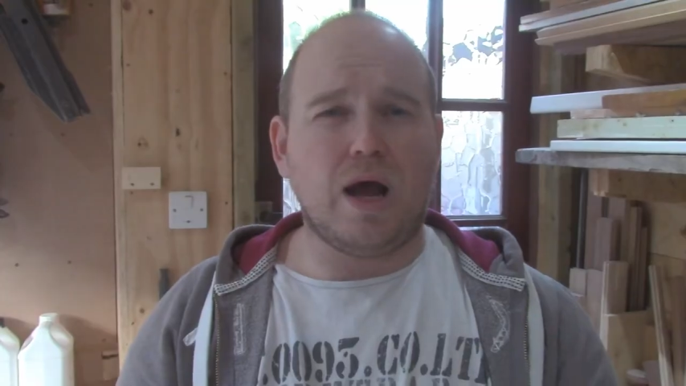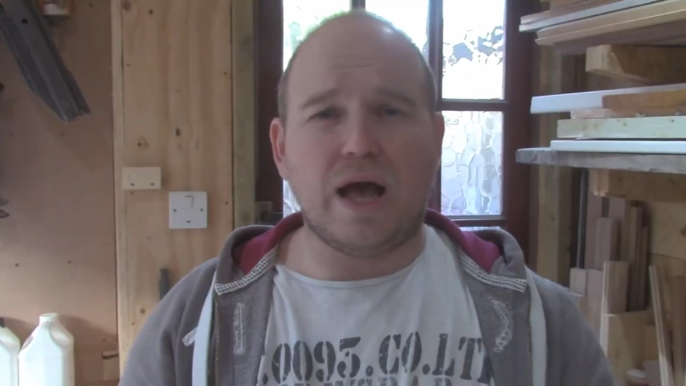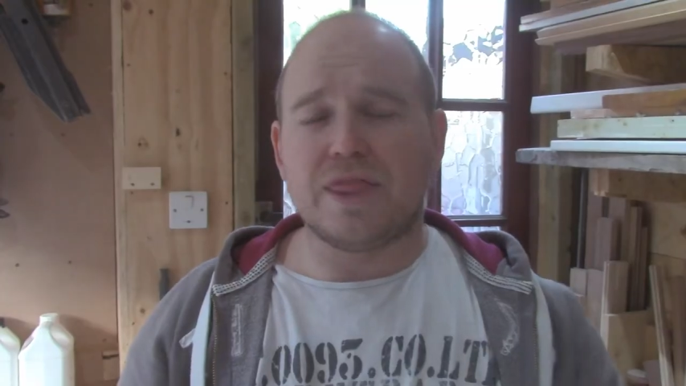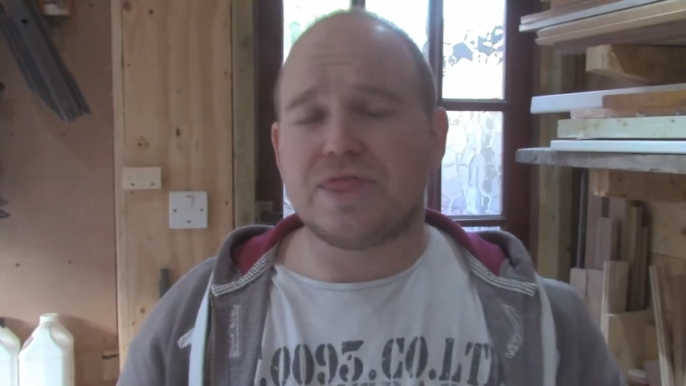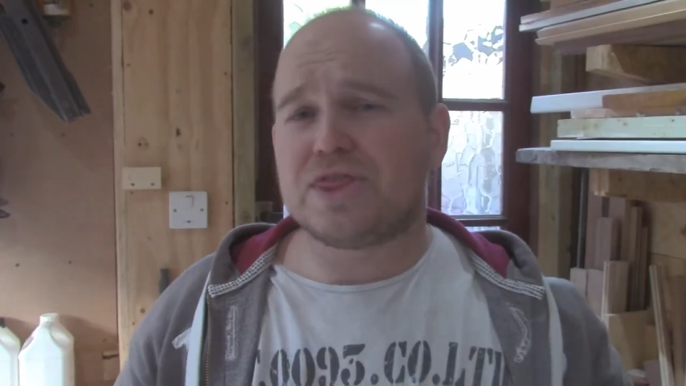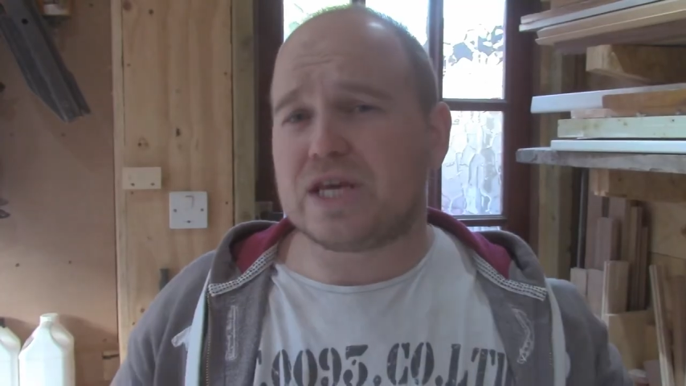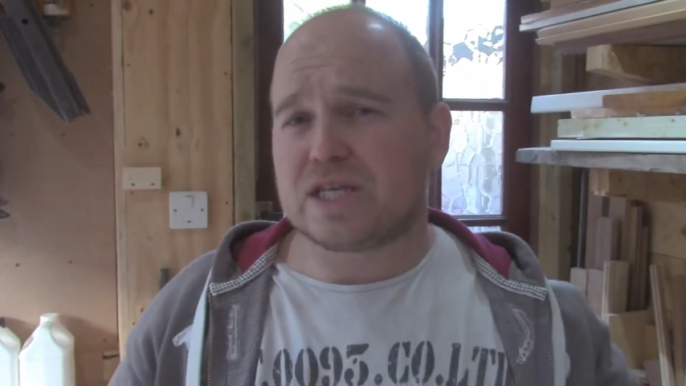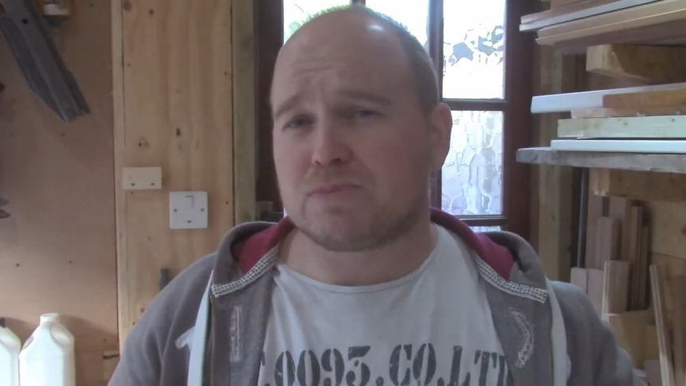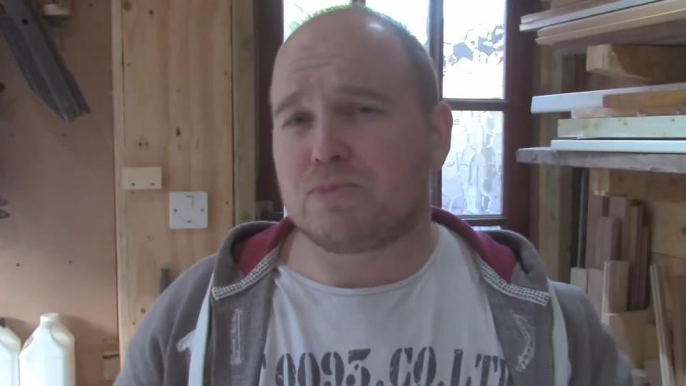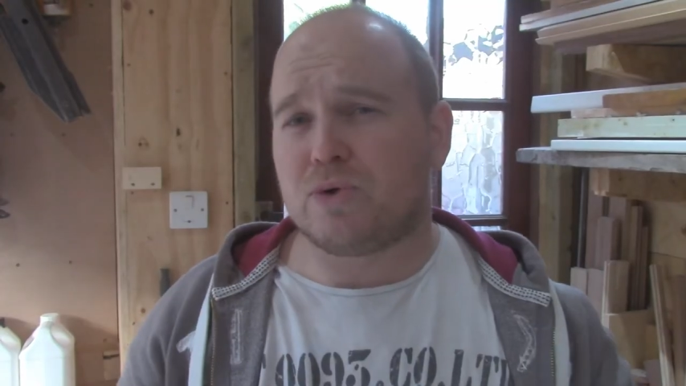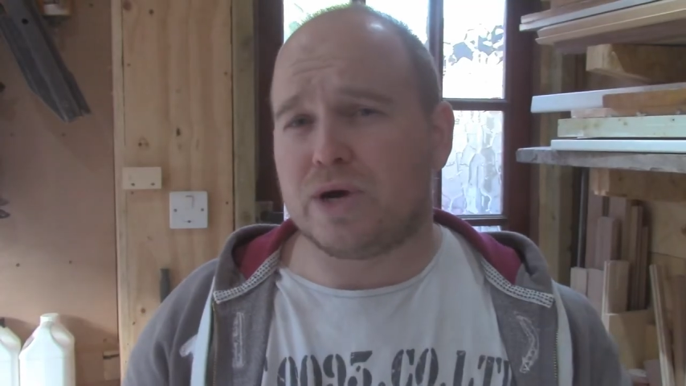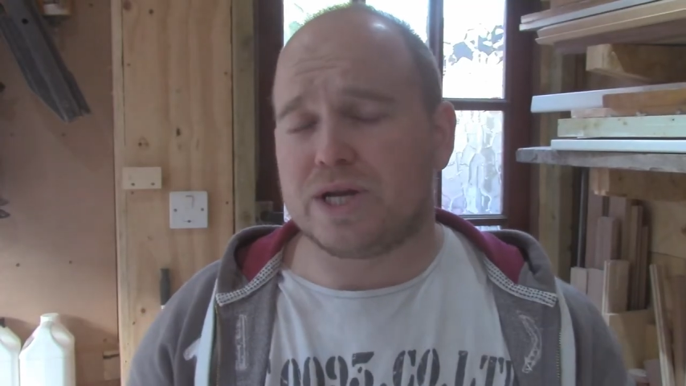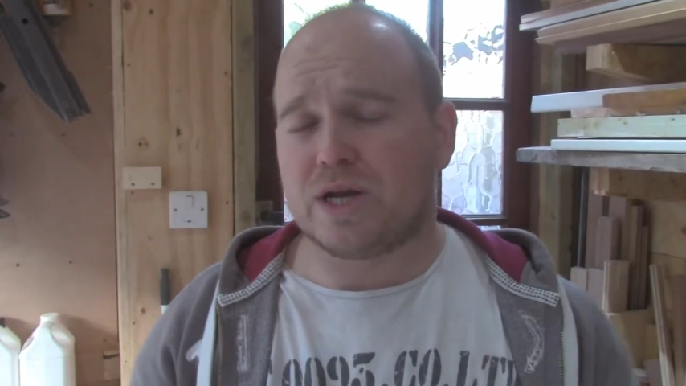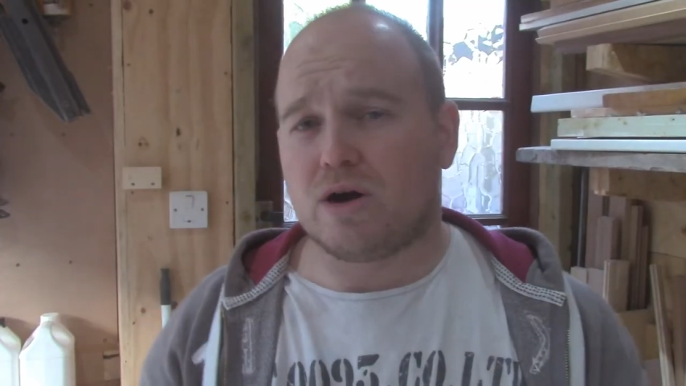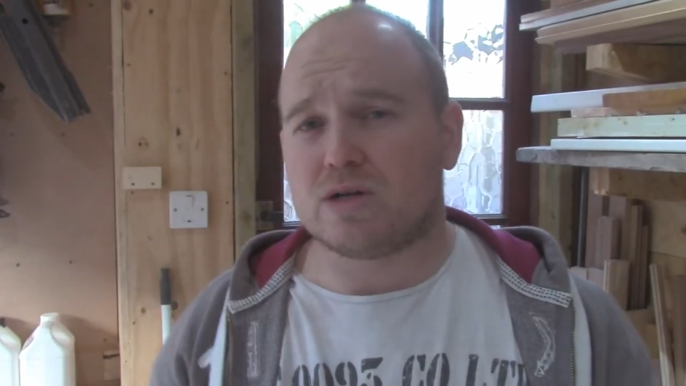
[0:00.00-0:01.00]
At this
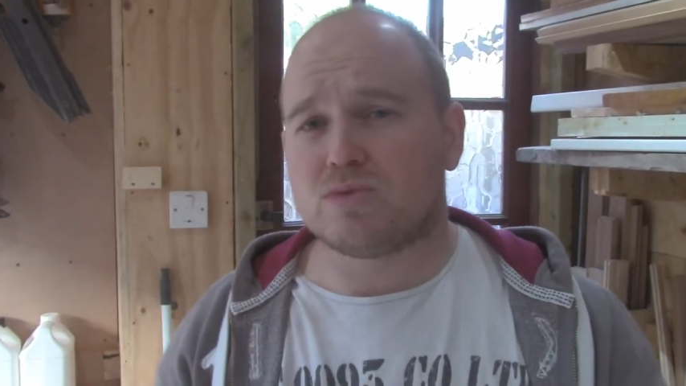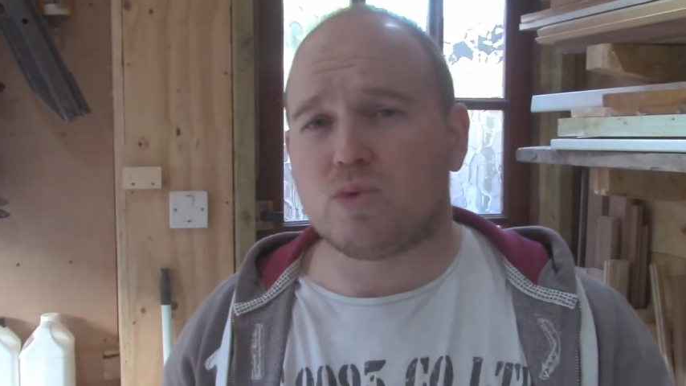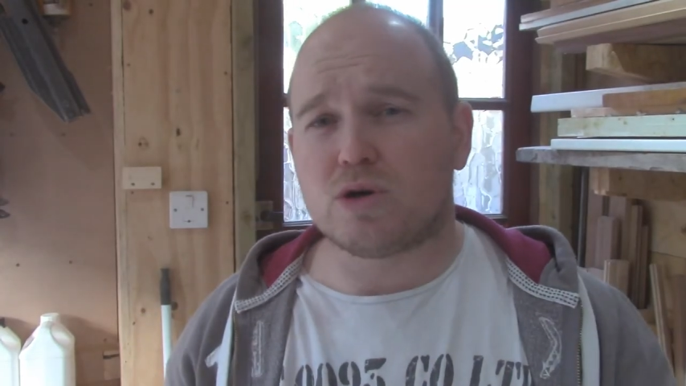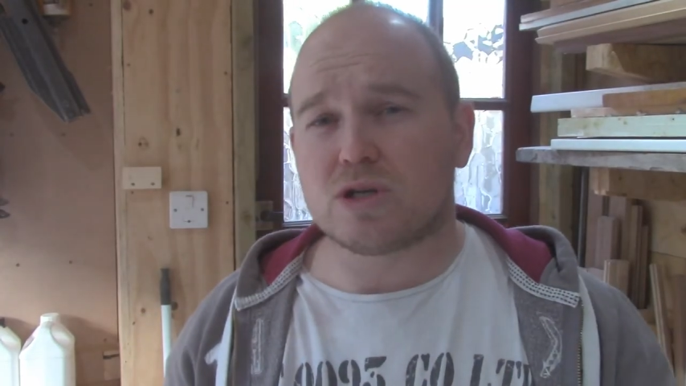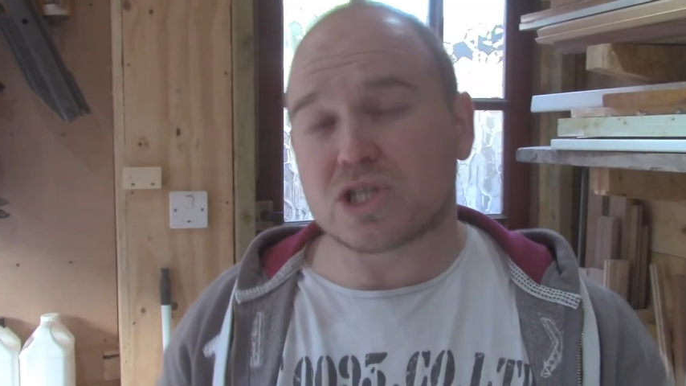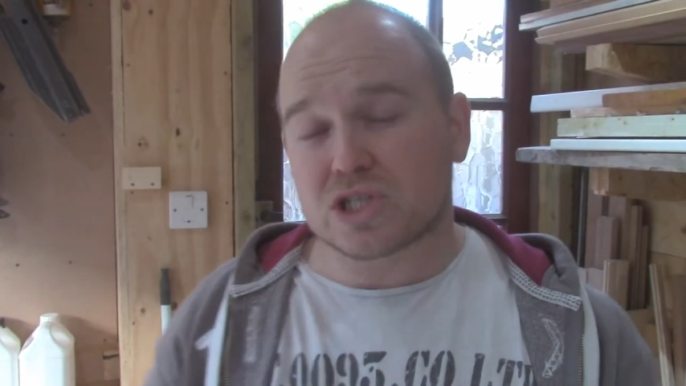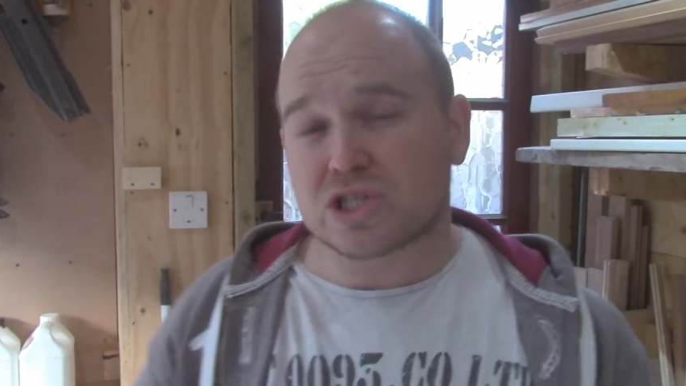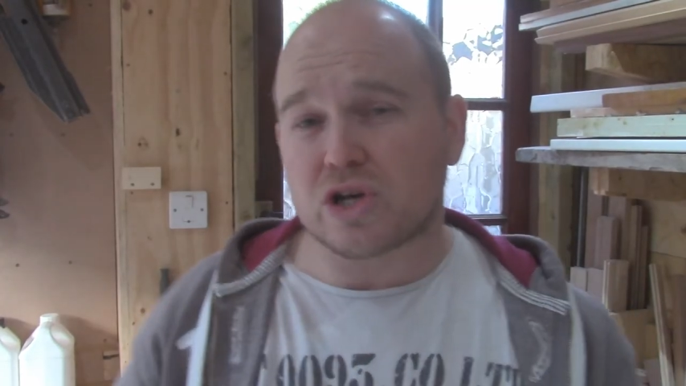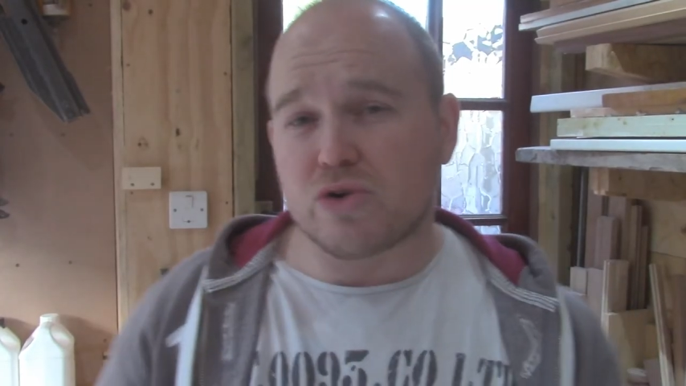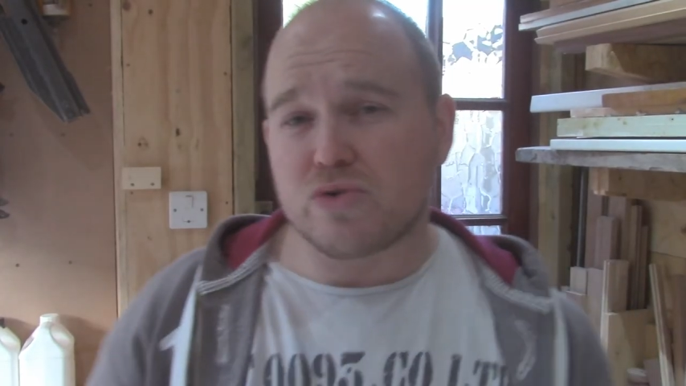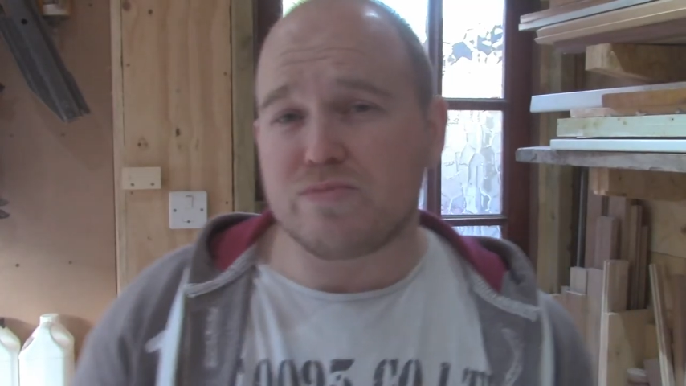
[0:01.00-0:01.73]
point I'd watched so